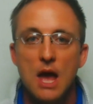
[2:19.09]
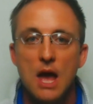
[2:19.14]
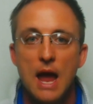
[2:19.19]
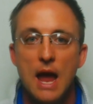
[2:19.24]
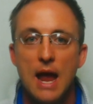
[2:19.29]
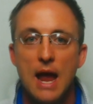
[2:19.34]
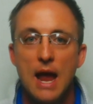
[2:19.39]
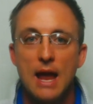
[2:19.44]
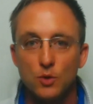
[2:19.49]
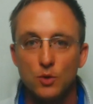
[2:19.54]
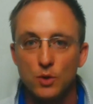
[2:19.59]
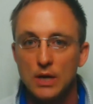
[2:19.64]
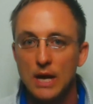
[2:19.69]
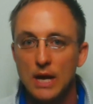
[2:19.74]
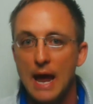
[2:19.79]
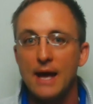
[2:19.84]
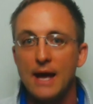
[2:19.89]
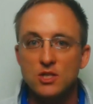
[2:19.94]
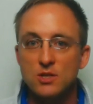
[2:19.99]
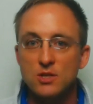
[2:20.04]
And you can
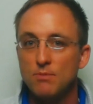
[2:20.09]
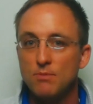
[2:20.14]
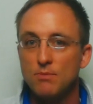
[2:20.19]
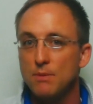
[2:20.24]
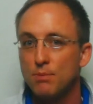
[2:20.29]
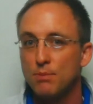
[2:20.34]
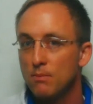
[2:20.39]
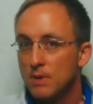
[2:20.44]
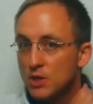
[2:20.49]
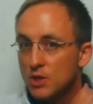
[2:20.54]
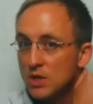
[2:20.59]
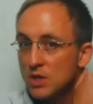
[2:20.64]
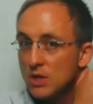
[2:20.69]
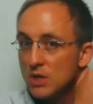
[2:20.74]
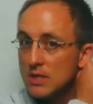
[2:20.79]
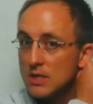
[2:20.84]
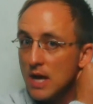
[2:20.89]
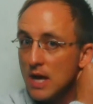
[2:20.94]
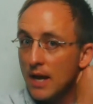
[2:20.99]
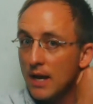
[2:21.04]
ask to be permission
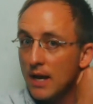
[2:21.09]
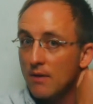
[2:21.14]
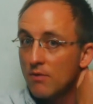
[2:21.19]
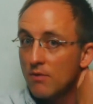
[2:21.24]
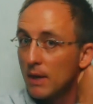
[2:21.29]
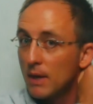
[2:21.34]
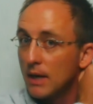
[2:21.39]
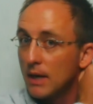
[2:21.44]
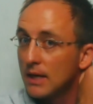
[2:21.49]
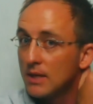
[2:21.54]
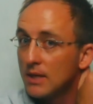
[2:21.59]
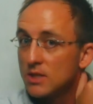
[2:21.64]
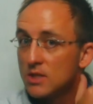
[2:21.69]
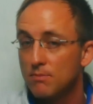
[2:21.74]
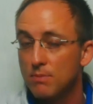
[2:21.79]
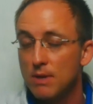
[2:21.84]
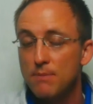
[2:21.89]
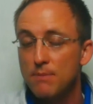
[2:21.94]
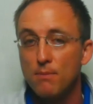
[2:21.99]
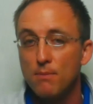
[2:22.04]
because not everybody gets to
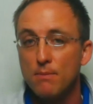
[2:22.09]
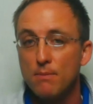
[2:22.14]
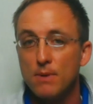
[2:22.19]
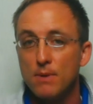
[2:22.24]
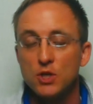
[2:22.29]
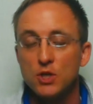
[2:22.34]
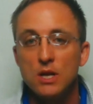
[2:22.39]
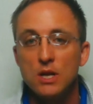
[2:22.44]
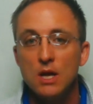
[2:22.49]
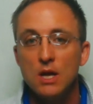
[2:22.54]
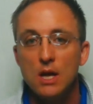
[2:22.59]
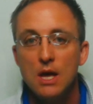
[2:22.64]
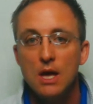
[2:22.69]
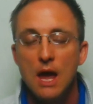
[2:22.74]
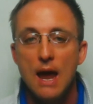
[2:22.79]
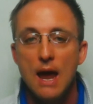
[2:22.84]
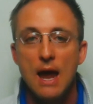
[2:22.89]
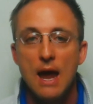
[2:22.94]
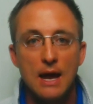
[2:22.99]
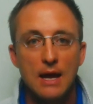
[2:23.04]
be permission.
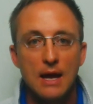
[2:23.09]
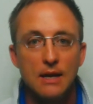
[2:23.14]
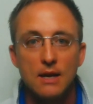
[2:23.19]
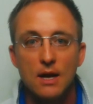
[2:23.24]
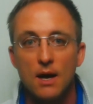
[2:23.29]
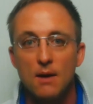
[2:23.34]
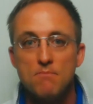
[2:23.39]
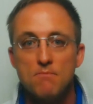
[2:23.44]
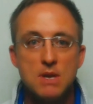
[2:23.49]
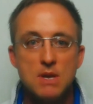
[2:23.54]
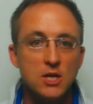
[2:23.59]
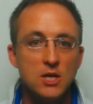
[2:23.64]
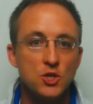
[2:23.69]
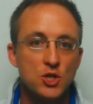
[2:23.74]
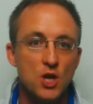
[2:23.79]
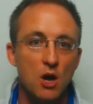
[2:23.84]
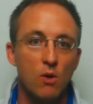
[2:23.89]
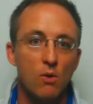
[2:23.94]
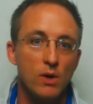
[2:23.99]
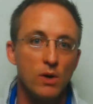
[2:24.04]
And me,
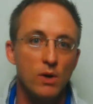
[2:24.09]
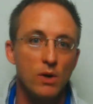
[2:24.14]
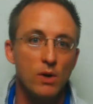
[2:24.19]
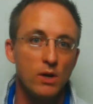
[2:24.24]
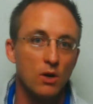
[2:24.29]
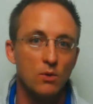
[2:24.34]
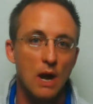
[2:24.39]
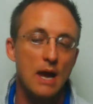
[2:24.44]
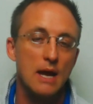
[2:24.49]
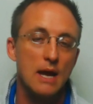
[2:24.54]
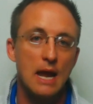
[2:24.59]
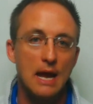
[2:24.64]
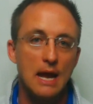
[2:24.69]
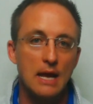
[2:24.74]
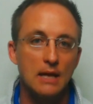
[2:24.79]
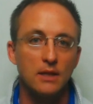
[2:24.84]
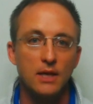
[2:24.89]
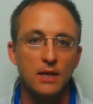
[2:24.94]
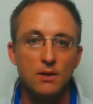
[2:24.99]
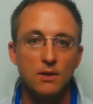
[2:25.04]
Joey, or Ryan
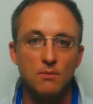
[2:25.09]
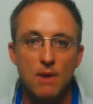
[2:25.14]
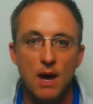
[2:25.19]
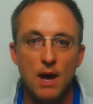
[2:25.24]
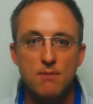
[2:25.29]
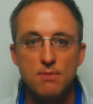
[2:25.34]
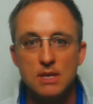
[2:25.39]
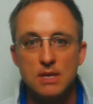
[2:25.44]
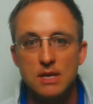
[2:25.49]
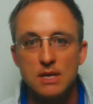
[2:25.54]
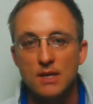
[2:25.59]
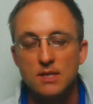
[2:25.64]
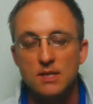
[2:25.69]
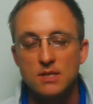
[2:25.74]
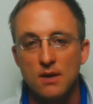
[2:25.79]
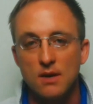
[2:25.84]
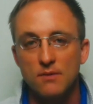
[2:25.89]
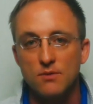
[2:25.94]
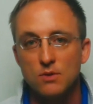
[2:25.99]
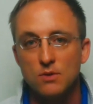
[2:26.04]
Hanley might be nice
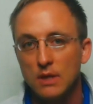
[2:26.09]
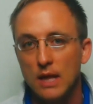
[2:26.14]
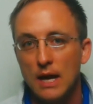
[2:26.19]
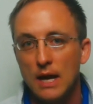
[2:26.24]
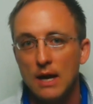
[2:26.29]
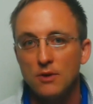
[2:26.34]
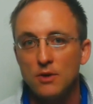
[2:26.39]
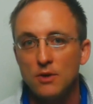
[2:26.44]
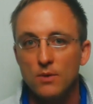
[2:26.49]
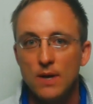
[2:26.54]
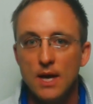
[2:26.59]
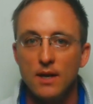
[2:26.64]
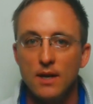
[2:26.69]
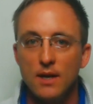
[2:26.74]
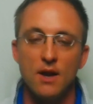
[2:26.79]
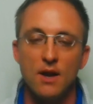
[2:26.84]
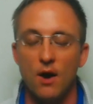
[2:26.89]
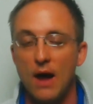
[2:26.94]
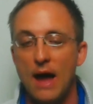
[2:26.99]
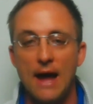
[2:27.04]
enough to allow you in.
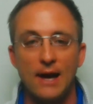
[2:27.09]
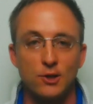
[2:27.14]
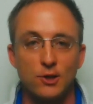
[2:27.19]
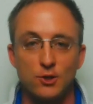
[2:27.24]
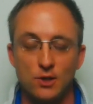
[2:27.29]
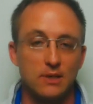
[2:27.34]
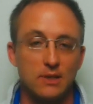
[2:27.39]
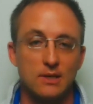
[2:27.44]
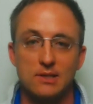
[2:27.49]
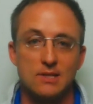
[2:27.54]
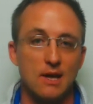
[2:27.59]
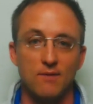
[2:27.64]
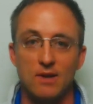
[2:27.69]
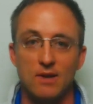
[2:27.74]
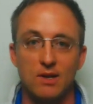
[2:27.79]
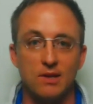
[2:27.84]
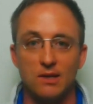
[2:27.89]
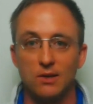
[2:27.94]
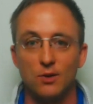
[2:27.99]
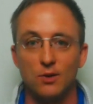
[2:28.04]
No, actually, it doesn't have
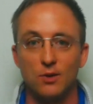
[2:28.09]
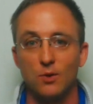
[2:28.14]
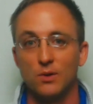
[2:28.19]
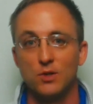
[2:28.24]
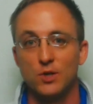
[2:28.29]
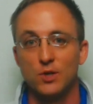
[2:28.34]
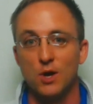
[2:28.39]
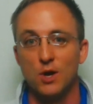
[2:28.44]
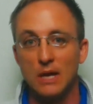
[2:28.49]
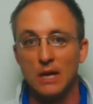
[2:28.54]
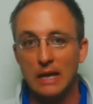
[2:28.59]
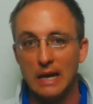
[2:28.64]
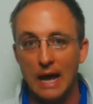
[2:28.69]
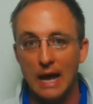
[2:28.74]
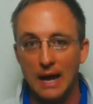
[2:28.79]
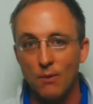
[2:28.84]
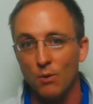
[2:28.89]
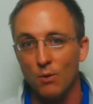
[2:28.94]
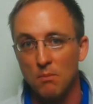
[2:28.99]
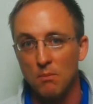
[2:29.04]
anything to do with Joey and
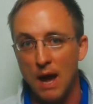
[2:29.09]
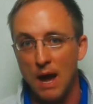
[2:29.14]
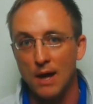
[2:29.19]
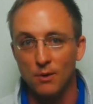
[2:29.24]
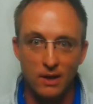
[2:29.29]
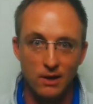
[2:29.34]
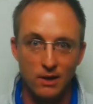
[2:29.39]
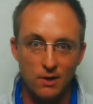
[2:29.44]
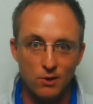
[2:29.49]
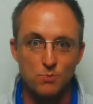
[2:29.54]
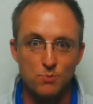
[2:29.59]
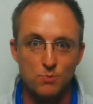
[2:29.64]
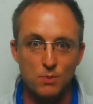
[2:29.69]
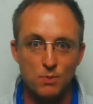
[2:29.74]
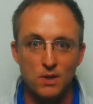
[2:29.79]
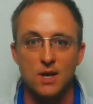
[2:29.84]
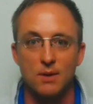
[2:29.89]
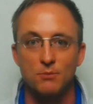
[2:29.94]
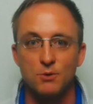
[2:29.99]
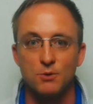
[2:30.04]
I. We're moderators, but
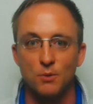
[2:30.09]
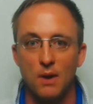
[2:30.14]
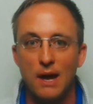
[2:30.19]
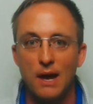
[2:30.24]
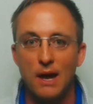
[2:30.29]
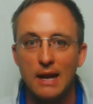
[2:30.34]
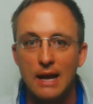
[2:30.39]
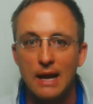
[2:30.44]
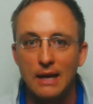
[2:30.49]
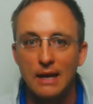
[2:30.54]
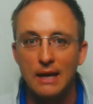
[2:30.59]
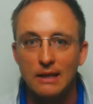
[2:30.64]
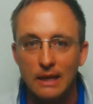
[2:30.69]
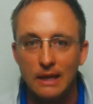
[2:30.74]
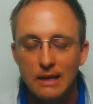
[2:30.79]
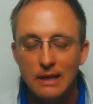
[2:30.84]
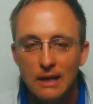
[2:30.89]
it's up to Ryan Hanley.